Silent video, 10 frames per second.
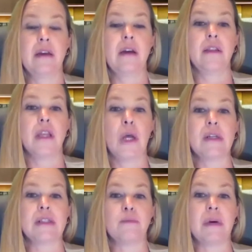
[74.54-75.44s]
The
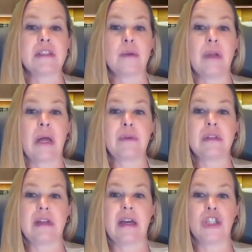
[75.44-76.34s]
notice must comply with the
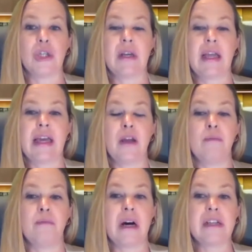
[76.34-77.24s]
statute, and it
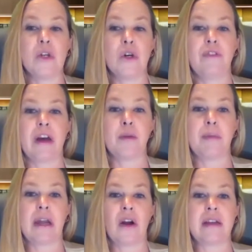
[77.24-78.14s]
must notify the
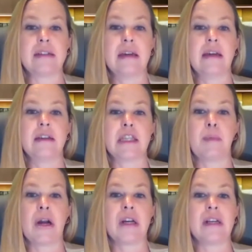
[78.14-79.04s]
parent that the
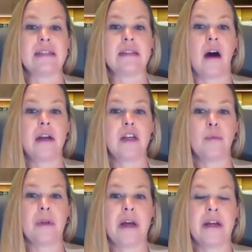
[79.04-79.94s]
parent is not in
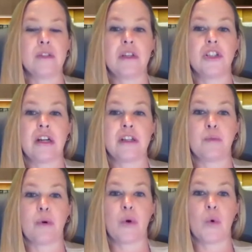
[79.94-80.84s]
compliance with the child
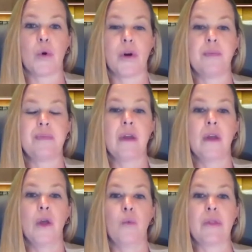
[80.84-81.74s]
support order,
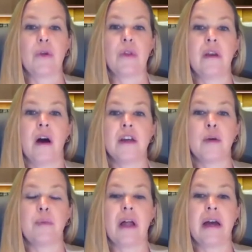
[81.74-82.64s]
whether the
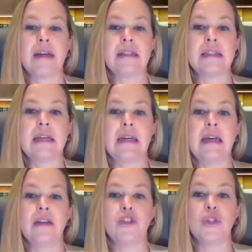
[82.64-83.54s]
non-compliance
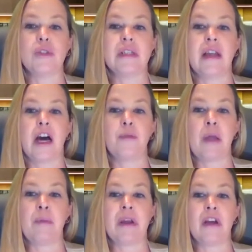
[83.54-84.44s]
is due to
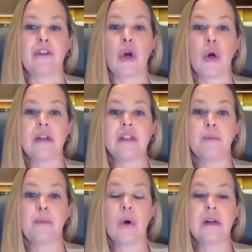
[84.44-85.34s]
non-payment of current
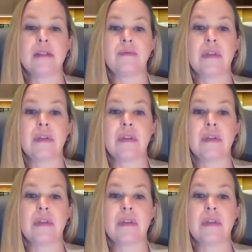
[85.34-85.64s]
support,